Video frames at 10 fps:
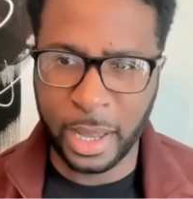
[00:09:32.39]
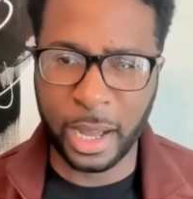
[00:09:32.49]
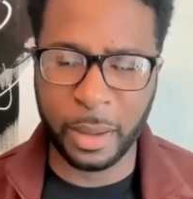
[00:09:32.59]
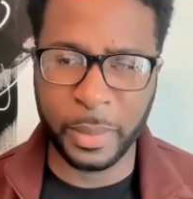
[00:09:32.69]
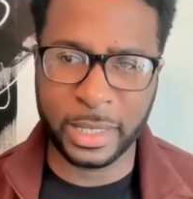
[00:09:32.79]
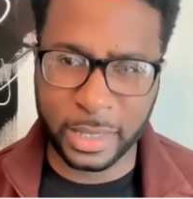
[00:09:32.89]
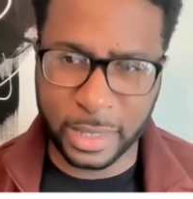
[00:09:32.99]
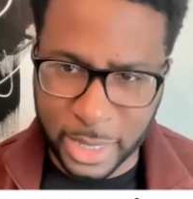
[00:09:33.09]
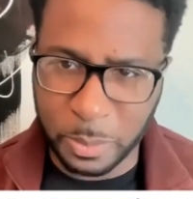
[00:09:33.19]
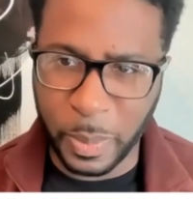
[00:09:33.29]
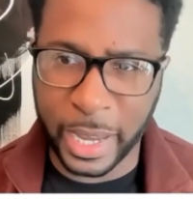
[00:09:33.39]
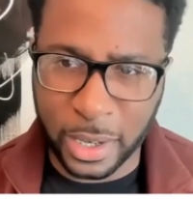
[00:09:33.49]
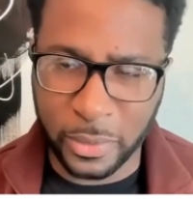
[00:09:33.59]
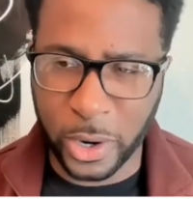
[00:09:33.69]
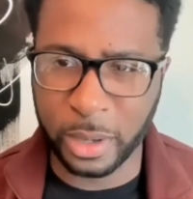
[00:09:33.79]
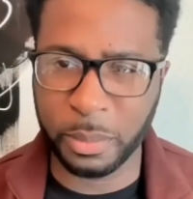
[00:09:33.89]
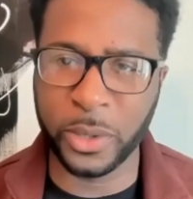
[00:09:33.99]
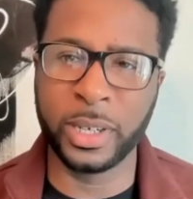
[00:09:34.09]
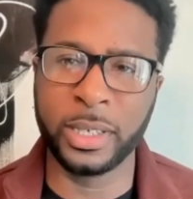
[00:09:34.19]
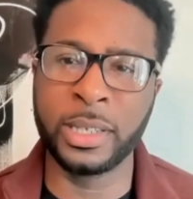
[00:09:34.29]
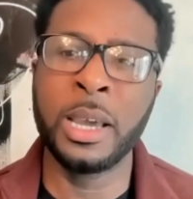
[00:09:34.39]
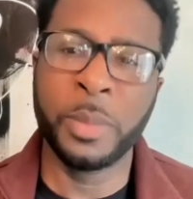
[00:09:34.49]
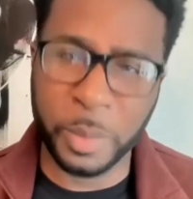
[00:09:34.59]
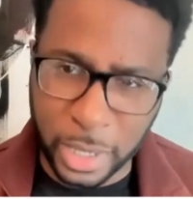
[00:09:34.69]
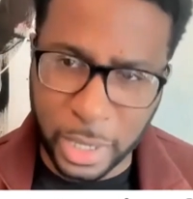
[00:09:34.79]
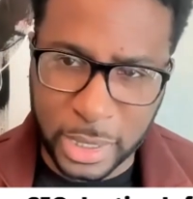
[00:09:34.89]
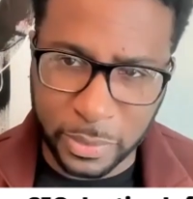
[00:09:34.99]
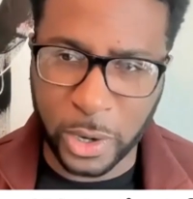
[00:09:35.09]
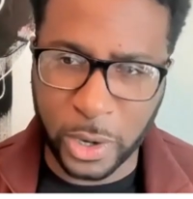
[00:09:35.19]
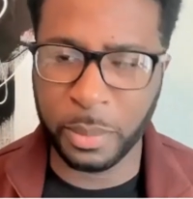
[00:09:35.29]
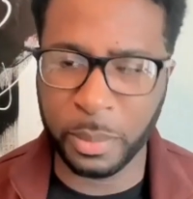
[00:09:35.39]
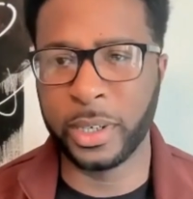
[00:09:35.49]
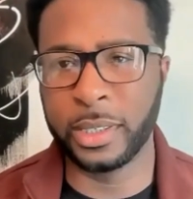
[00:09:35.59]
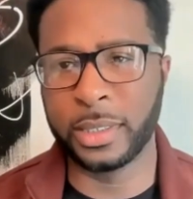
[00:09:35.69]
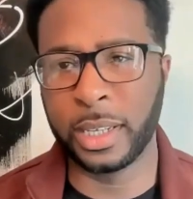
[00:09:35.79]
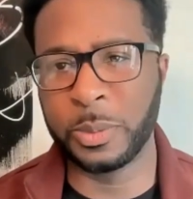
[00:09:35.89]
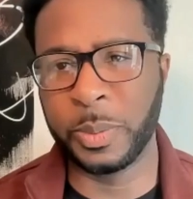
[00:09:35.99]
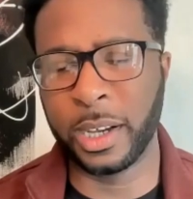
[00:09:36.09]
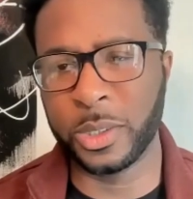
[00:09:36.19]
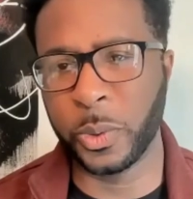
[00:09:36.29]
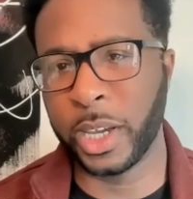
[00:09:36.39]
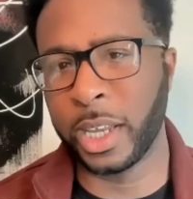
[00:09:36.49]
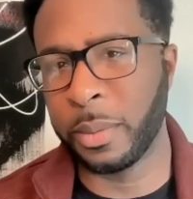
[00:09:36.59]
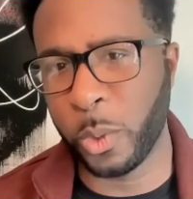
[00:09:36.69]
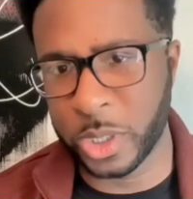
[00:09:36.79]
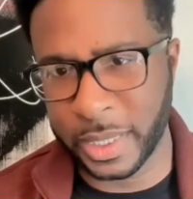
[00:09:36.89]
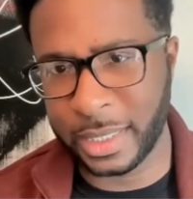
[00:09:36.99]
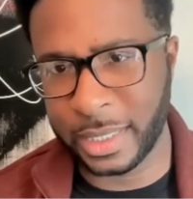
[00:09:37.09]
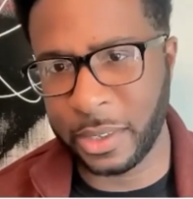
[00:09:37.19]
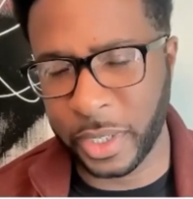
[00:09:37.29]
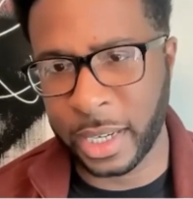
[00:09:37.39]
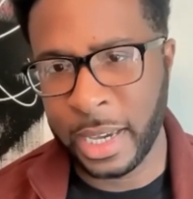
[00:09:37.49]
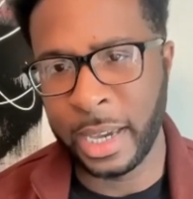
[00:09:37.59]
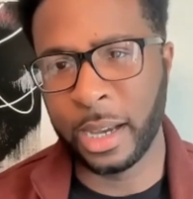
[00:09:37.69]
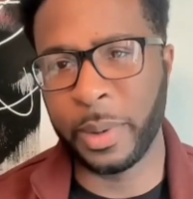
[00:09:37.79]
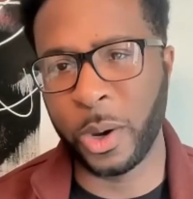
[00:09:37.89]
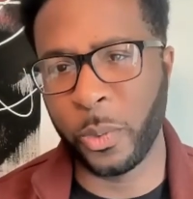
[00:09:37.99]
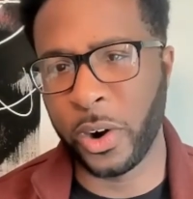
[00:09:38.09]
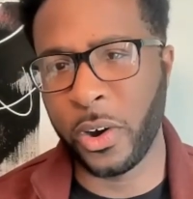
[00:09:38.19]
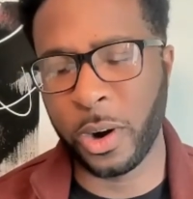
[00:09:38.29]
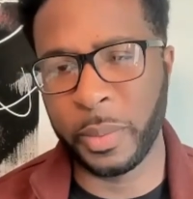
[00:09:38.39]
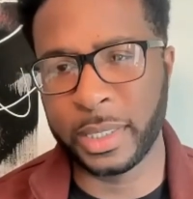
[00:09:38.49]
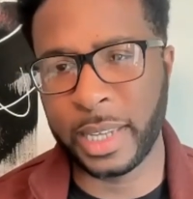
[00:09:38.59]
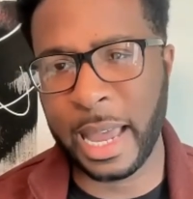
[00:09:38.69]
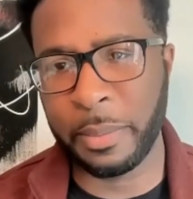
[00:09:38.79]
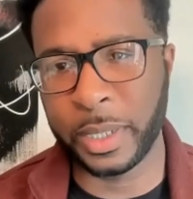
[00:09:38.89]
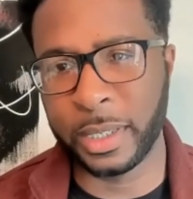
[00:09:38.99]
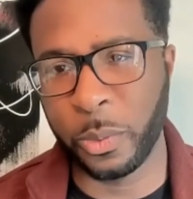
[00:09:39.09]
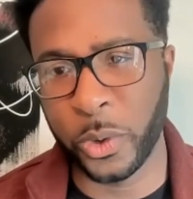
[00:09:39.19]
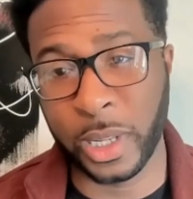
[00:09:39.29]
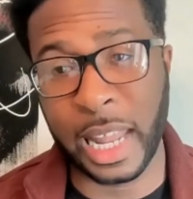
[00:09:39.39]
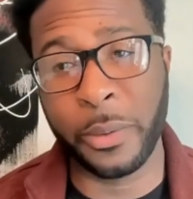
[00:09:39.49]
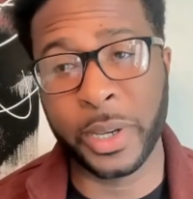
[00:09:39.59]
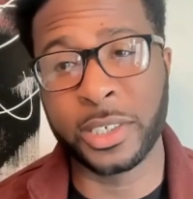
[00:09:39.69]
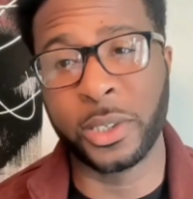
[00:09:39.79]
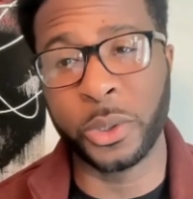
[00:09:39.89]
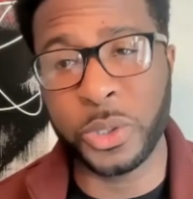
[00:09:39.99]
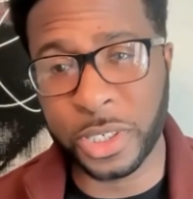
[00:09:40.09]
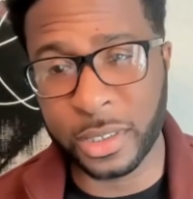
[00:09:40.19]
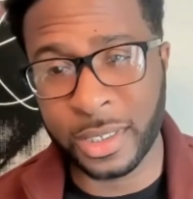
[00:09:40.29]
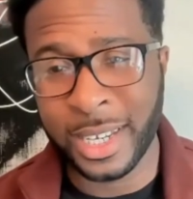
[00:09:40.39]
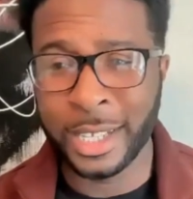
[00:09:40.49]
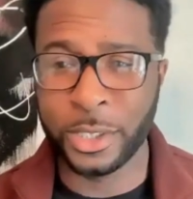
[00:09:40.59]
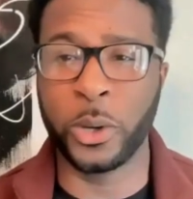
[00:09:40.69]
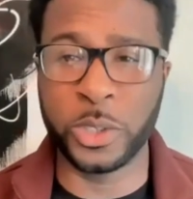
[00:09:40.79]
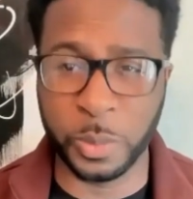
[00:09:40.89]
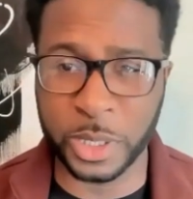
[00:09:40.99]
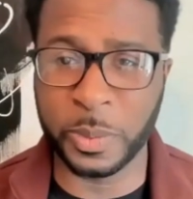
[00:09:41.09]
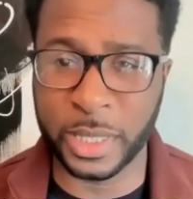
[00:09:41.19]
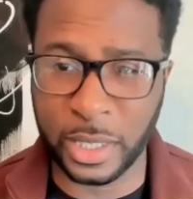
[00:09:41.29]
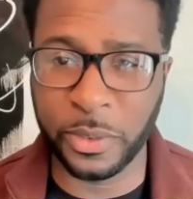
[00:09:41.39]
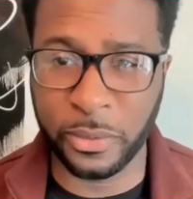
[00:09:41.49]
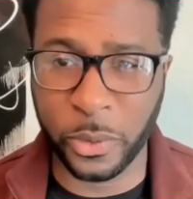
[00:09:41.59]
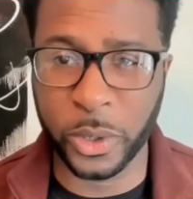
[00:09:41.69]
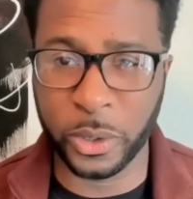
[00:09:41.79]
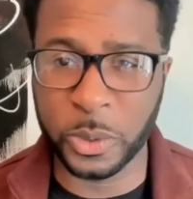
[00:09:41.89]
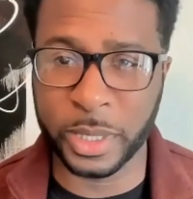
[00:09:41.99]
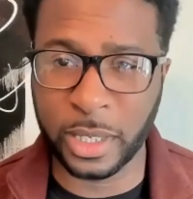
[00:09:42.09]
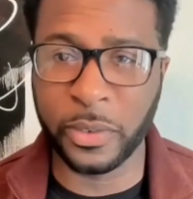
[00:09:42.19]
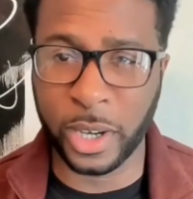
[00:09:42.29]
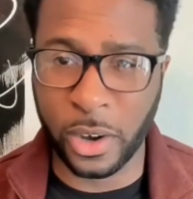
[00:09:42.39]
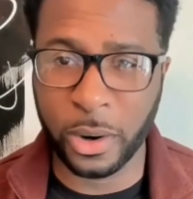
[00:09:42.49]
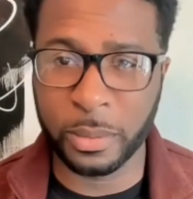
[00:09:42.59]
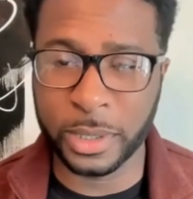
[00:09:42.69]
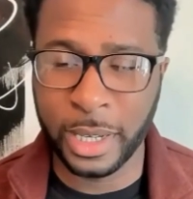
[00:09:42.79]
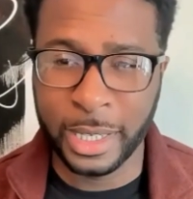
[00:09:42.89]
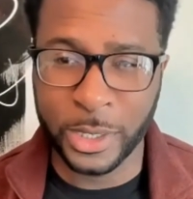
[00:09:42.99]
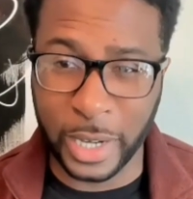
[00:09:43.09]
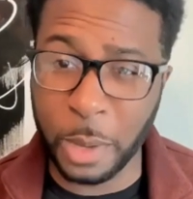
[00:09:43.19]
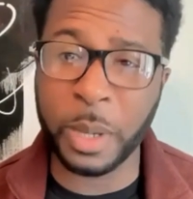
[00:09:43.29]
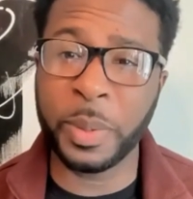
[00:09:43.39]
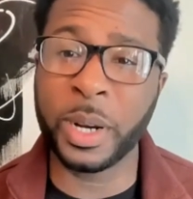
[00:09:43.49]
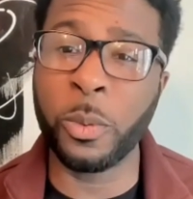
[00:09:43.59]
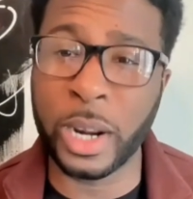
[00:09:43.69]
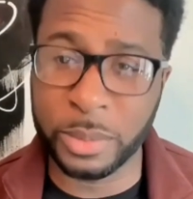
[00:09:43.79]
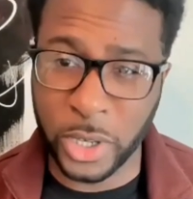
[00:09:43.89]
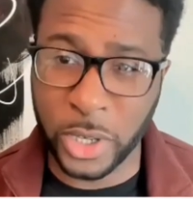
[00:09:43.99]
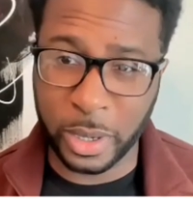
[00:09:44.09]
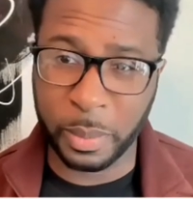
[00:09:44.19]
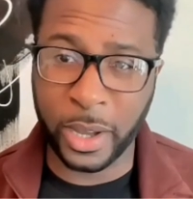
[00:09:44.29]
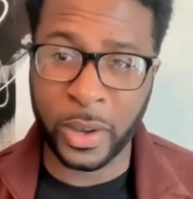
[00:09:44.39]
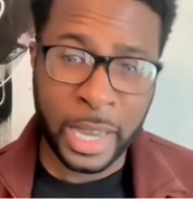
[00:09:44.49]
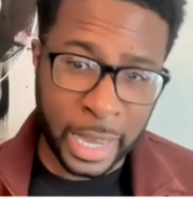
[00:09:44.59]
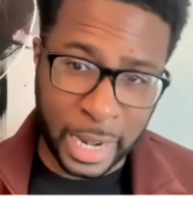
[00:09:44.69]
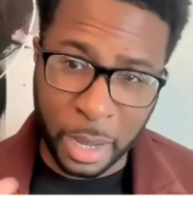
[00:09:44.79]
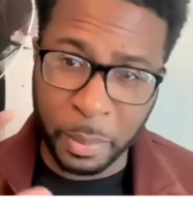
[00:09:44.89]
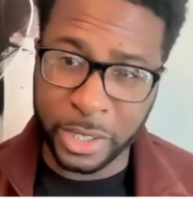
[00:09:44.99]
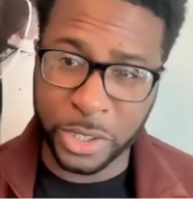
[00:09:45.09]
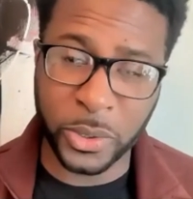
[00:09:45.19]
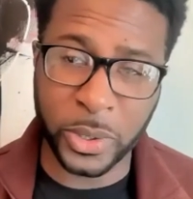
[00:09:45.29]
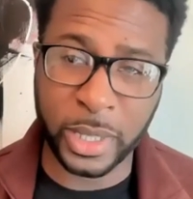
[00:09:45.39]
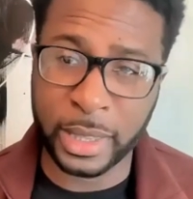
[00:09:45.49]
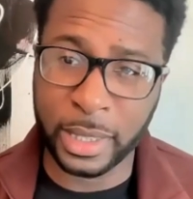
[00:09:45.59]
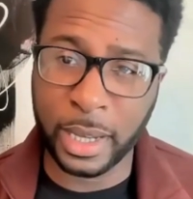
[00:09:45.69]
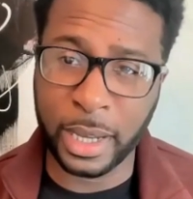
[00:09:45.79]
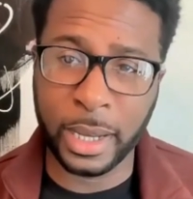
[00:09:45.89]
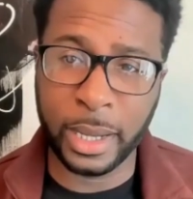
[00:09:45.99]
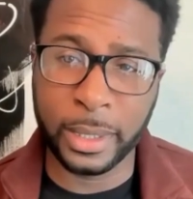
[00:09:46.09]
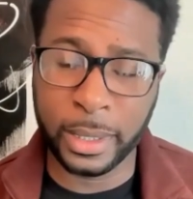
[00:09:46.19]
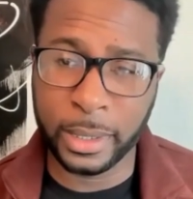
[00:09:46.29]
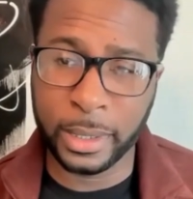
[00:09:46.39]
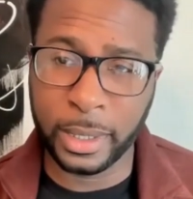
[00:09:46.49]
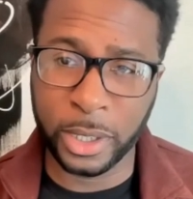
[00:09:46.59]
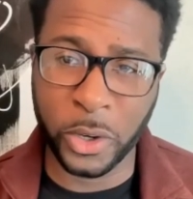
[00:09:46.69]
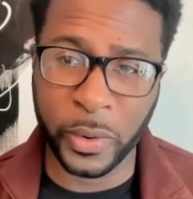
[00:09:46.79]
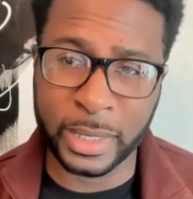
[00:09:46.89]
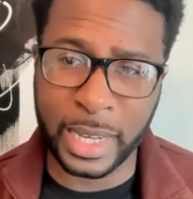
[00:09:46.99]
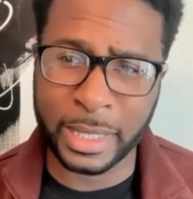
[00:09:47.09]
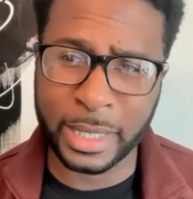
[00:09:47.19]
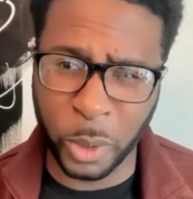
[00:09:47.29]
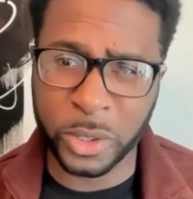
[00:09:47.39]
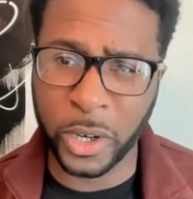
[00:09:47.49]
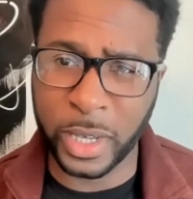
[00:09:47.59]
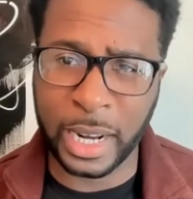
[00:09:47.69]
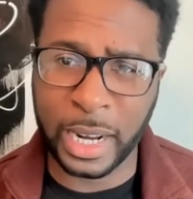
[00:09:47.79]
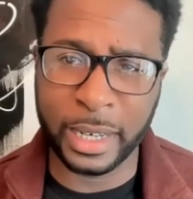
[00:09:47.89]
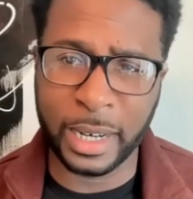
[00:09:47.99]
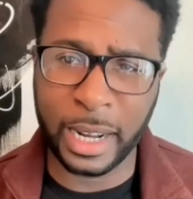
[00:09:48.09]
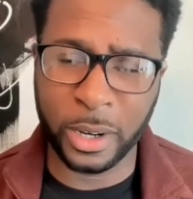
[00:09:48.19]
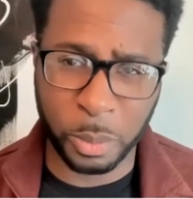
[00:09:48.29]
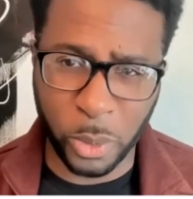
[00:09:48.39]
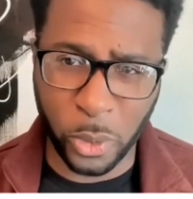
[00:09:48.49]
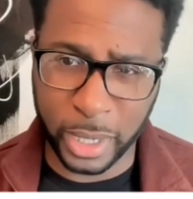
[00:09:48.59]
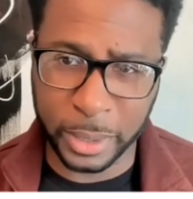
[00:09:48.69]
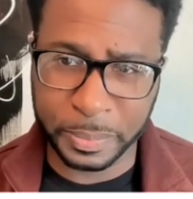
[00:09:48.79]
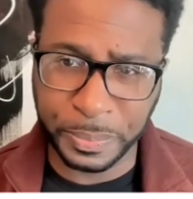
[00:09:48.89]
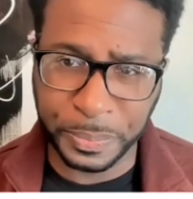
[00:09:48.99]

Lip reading: Not just in spite of our communities, but because of our communities. And that's because we're getting more specific about where harm has happened, and we're allowing solutions to also be specific for those specific harms. So that'll be a bit of what I'm talking about, and I'll make sure that the greens got smoked turkey and not no pork in it.